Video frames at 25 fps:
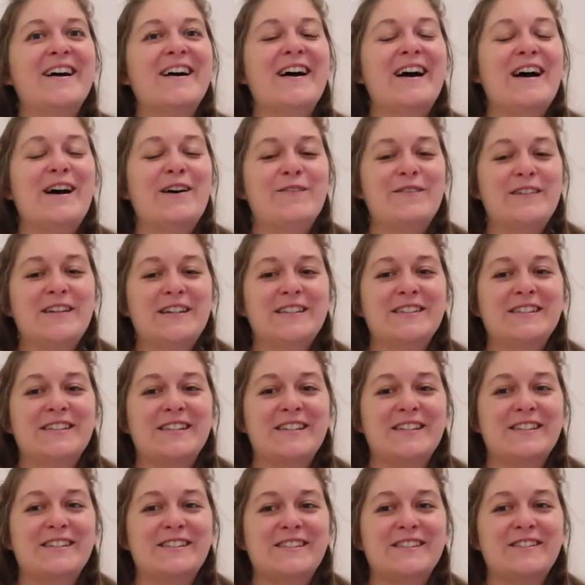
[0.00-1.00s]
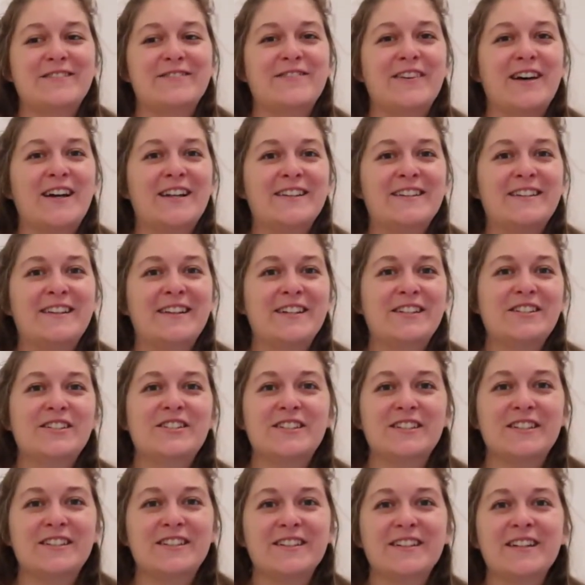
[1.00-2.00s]
Having this
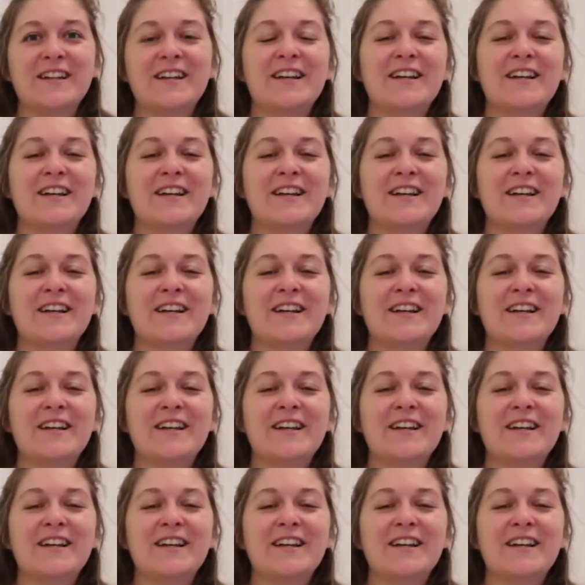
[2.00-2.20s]
validation